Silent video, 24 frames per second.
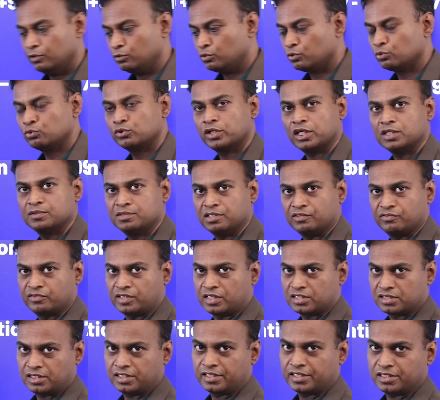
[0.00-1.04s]
give two types of
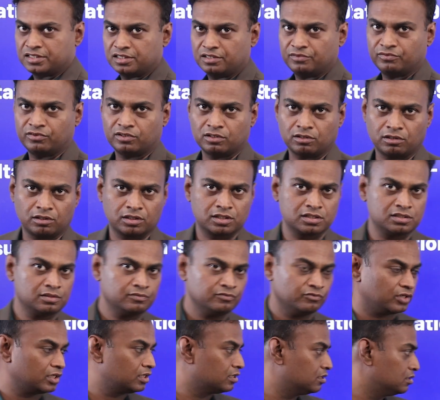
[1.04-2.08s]
consultation for
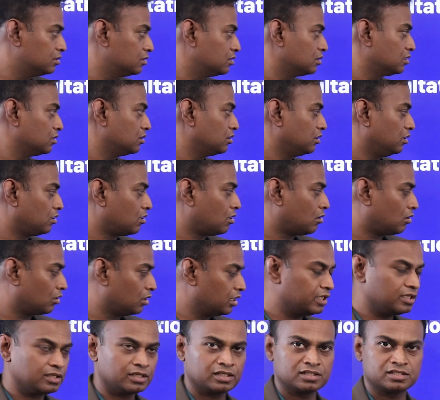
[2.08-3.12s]
autism. One is
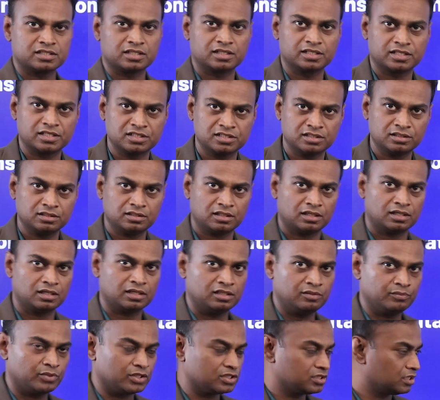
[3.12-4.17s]
online consultation and
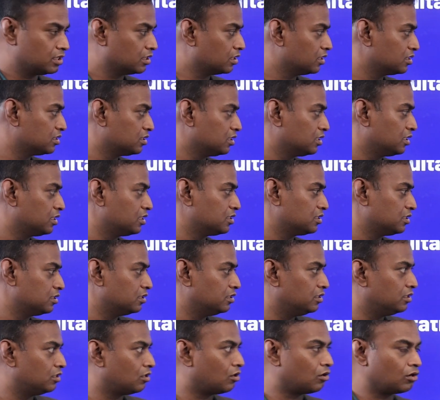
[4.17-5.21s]
in-person
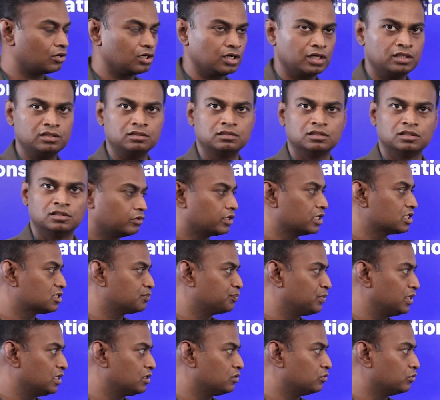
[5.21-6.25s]
consultation. In online, you can
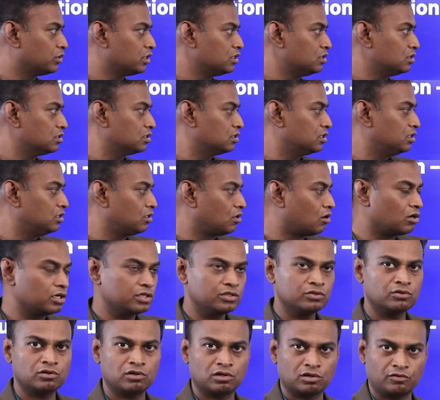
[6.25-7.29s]
speak to us in
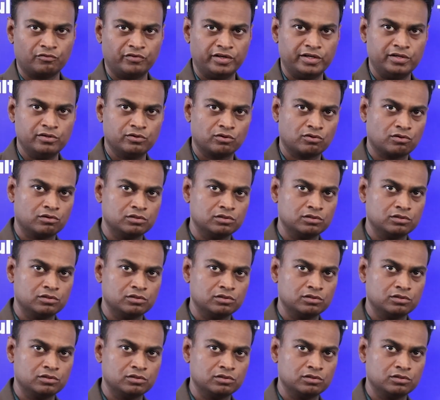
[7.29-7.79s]
audio or video